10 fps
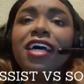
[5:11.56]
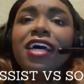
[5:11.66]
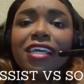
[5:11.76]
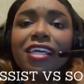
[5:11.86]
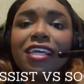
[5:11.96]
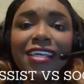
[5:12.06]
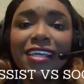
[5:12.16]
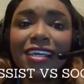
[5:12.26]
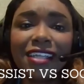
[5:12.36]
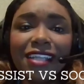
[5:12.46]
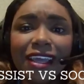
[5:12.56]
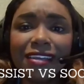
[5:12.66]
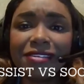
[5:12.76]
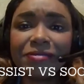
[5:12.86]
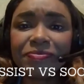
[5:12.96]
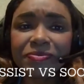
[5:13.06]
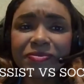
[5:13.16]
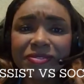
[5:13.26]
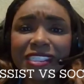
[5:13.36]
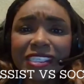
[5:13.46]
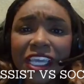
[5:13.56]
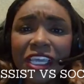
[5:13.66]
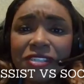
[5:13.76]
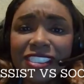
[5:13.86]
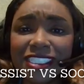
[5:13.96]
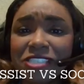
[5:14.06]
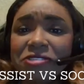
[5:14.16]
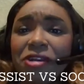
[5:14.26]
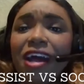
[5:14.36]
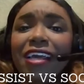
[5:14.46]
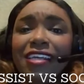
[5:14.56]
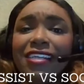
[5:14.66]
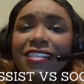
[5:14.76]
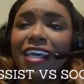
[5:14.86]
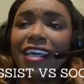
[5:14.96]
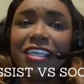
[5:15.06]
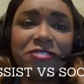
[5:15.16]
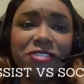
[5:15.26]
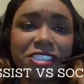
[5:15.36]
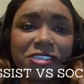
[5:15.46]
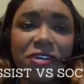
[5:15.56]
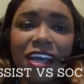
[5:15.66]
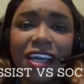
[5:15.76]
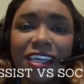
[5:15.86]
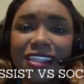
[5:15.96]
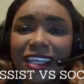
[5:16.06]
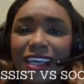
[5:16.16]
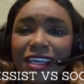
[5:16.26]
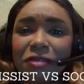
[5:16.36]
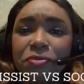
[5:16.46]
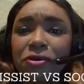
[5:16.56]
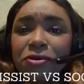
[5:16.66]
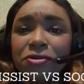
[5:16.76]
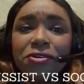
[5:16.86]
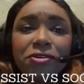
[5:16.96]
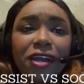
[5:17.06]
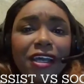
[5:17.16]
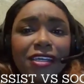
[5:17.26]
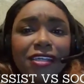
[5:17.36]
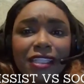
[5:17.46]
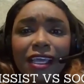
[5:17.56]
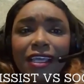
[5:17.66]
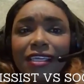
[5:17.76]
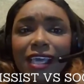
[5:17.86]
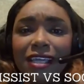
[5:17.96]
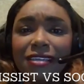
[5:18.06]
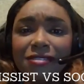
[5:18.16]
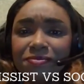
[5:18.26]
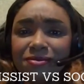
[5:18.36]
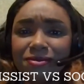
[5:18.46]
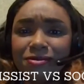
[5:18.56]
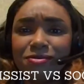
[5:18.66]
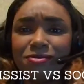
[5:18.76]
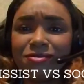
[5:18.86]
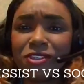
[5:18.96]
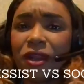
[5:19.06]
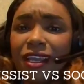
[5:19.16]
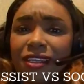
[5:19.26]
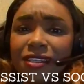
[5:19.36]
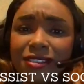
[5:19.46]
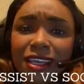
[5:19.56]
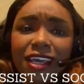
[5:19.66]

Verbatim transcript: and then, like, he was just crying. Like, he was crying, like, boo hoo, crying, like, crying.